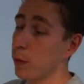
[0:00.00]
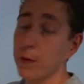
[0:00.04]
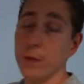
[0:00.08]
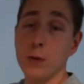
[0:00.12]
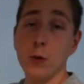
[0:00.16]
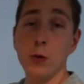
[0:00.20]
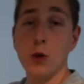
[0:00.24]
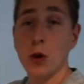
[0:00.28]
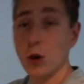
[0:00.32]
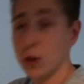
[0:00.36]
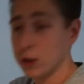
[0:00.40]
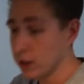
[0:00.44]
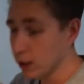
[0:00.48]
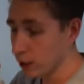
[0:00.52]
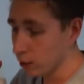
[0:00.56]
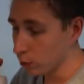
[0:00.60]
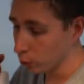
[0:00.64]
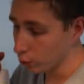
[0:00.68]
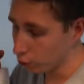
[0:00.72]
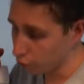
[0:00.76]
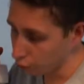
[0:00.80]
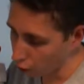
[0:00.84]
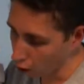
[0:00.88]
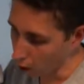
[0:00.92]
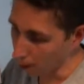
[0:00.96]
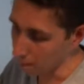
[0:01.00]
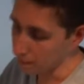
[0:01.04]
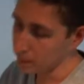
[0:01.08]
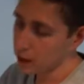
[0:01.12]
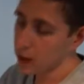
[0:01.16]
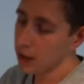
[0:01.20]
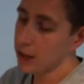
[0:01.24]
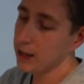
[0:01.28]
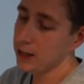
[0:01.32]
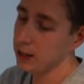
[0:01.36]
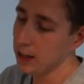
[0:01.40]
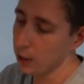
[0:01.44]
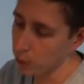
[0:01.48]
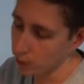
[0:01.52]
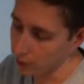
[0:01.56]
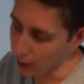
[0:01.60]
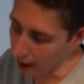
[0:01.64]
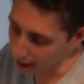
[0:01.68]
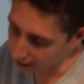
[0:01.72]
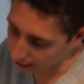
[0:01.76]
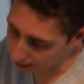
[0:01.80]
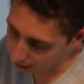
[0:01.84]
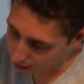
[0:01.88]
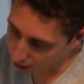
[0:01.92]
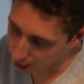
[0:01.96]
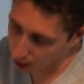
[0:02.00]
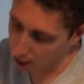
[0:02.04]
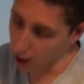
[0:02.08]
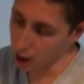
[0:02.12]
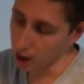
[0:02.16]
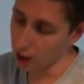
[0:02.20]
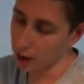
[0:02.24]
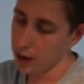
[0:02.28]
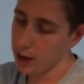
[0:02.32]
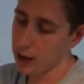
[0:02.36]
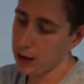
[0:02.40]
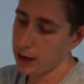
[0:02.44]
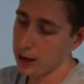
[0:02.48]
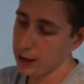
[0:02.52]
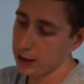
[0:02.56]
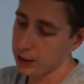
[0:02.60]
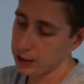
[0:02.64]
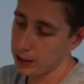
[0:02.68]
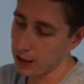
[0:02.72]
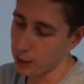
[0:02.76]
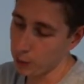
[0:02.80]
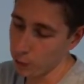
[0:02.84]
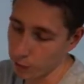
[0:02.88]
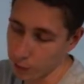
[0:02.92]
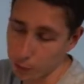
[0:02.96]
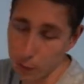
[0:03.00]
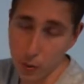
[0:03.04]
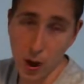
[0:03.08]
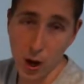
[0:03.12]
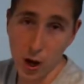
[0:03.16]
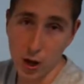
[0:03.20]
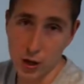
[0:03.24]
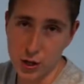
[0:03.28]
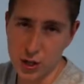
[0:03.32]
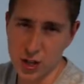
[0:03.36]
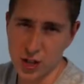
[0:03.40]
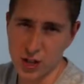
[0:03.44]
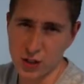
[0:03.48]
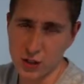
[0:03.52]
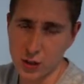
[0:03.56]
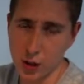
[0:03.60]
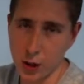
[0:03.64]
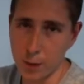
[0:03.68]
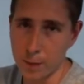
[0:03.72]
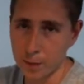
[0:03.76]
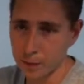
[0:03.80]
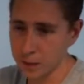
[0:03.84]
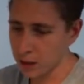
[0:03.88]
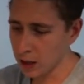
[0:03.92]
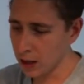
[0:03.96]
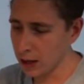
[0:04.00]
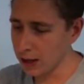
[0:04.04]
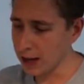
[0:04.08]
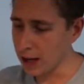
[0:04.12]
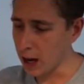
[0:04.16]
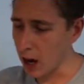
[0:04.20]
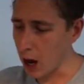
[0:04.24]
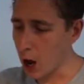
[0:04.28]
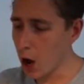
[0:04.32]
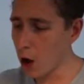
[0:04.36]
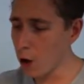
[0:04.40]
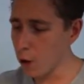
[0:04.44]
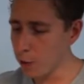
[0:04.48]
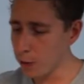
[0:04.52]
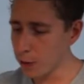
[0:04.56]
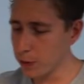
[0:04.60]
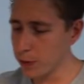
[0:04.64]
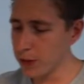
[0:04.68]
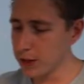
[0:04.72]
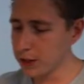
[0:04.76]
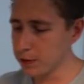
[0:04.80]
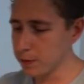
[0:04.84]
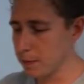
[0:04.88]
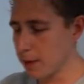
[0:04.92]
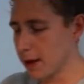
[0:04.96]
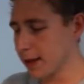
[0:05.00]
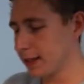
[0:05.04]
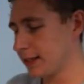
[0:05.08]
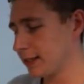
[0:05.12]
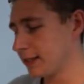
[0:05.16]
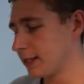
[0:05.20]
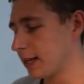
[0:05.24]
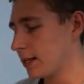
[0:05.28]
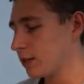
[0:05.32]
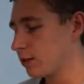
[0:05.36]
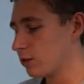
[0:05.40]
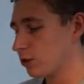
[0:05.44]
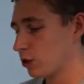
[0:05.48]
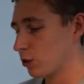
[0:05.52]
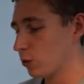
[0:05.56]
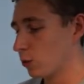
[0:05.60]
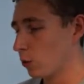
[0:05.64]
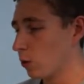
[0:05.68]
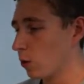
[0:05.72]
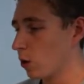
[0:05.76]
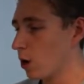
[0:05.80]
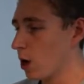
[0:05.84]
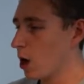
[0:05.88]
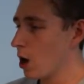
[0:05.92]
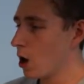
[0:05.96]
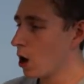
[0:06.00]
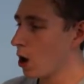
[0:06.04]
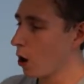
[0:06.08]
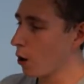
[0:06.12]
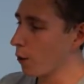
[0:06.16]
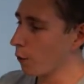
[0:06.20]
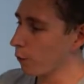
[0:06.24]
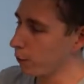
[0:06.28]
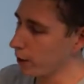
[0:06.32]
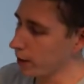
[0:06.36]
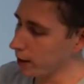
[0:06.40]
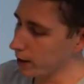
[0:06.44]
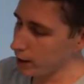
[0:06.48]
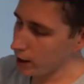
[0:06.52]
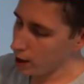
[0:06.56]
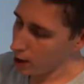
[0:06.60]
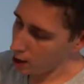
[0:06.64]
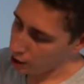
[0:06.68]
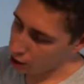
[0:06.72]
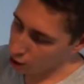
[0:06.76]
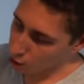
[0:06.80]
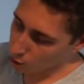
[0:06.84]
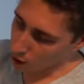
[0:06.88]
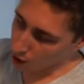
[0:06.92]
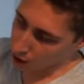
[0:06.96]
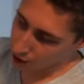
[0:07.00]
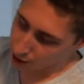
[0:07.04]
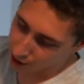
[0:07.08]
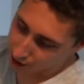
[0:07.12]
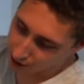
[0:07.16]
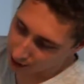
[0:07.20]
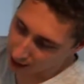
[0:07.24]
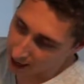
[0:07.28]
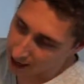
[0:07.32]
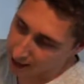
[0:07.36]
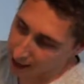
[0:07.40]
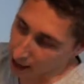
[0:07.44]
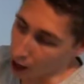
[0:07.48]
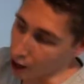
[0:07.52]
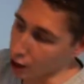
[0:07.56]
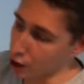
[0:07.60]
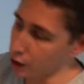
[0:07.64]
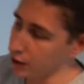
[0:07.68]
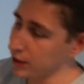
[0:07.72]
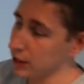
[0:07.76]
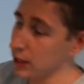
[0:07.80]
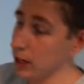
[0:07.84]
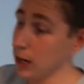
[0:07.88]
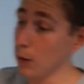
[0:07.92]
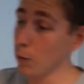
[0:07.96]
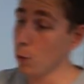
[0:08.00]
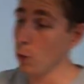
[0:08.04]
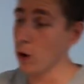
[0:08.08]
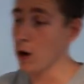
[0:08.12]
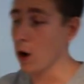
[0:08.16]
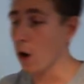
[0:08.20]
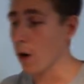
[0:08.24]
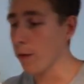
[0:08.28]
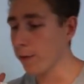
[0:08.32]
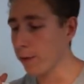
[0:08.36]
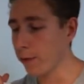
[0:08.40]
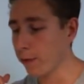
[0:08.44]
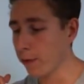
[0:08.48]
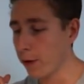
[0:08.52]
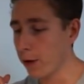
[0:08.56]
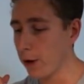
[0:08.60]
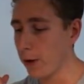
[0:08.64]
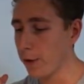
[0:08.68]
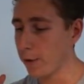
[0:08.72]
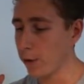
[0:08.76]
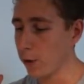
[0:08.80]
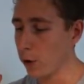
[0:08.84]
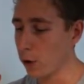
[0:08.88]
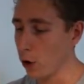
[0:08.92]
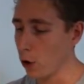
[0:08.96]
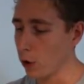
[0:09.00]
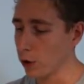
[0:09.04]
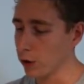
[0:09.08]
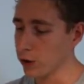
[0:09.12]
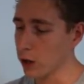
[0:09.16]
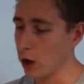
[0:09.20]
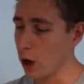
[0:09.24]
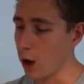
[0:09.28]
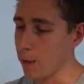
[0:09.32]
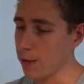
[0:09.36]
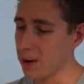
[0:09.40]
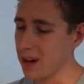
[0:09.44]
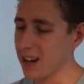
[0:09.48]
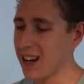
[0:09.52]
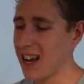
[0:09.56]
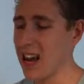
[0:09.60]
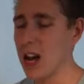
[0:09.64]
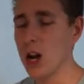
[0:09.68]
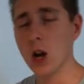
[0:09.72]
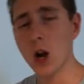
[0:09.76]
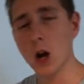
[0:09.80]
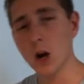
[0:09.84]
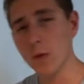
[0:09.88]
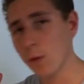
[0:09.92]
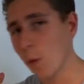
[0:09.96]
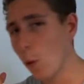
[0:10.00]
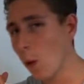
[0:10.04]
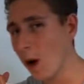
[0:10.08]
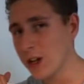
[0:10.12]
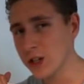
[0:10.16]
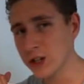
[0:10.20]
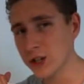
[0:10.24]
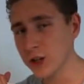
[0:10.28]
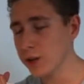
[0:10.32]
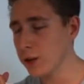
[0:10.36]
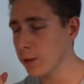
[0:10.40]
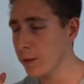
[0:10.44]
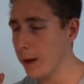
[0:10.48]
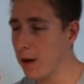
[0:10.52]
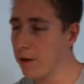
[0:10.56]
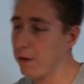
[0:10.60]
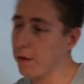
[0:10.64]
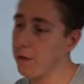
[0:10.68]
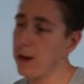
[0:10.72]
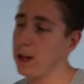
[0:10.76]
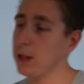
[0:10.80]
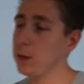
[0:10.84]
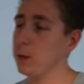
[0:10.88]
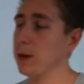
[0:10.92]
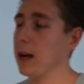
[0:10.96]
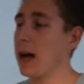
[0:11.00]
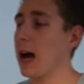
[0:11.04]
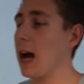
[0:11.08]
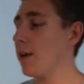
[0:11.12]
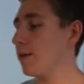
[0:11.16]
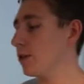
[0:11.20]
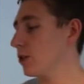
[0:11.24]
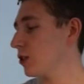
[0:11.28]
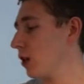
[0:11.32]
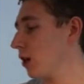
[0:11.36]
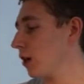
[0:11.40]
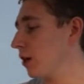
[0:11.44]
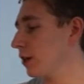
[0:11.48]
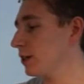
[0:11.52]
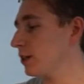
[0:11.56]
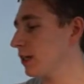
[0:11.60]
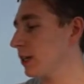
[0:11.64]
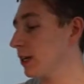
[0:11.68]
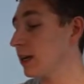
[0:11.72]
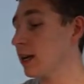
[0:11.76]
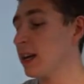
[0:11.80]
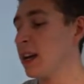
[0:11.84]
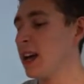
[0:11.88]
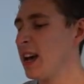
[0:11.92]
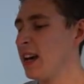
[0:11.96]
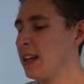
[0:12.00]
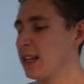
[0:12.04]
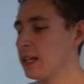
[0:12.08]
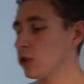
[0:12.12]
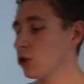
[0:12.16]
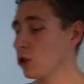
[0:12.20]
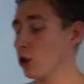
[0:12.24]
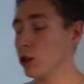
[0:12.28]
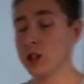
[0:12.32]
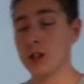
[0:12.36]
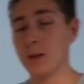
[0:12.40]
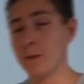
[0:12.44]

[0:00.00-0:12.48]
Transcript: per view content will drop. Same with add to cart same with purchase. So again, I hope this made sense to you all. Hopefully you understand it. I know this clip went on for, for a long time, but I get a lot of questions about Facebook advertising, and it's not